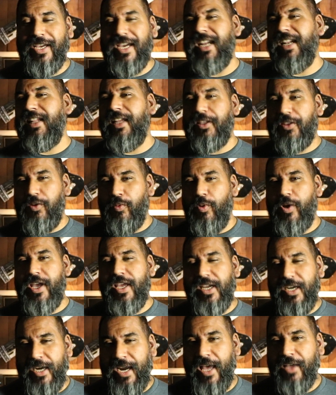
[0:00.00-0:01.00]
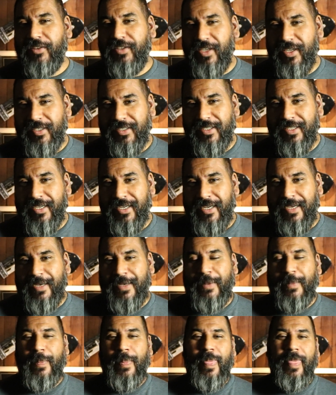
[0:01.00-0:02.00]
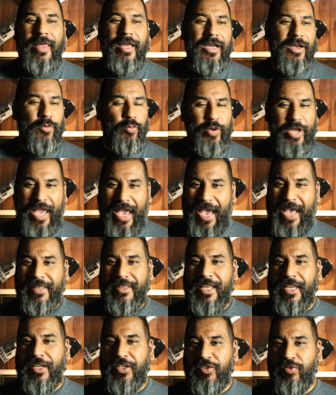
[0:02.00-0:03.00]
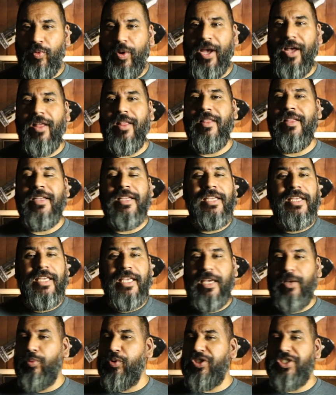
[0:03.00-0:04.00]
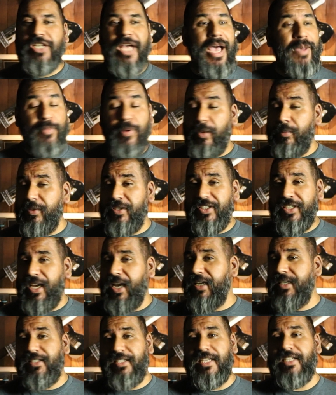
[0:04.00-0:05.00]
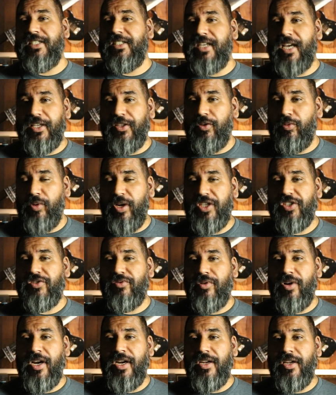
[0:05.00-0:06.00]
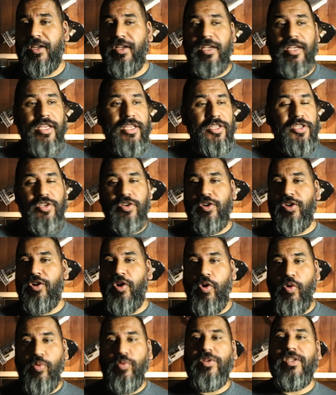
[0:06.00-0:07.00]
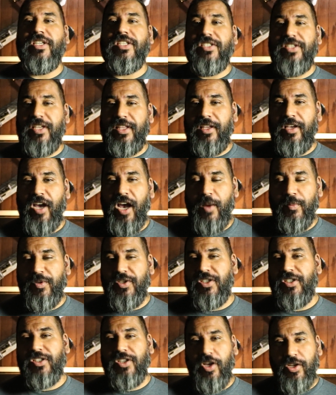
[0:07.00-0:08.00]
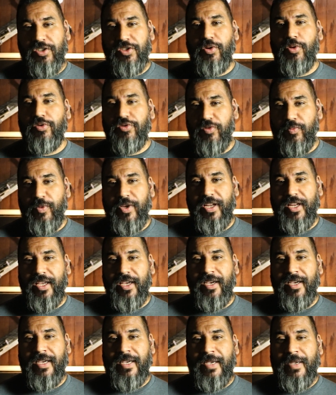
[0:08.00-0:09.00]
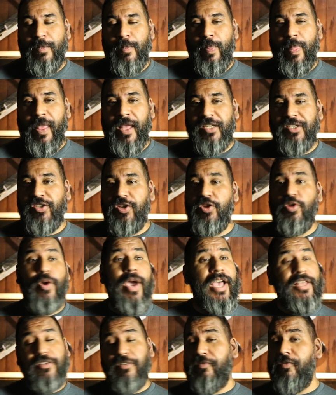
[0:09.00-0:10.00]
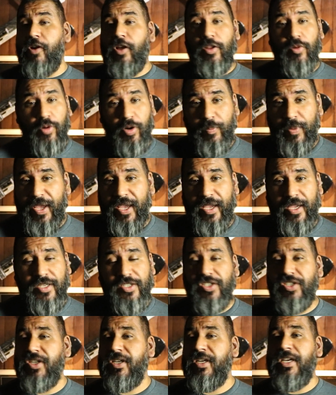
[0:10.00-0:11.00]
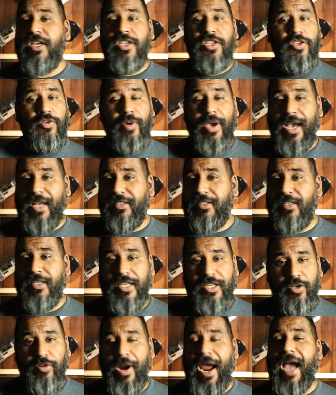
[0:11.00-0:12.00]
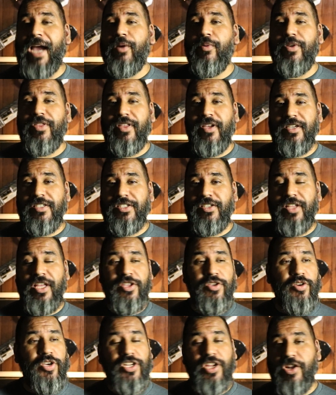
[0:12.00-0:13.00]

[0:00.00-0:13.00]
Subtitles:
kind of like the way In-N-Out does. We had that as well. It was not publicized inside the restaurant. You could only see the options on social media. And so you had to follow our page. You had to interact with us so that you could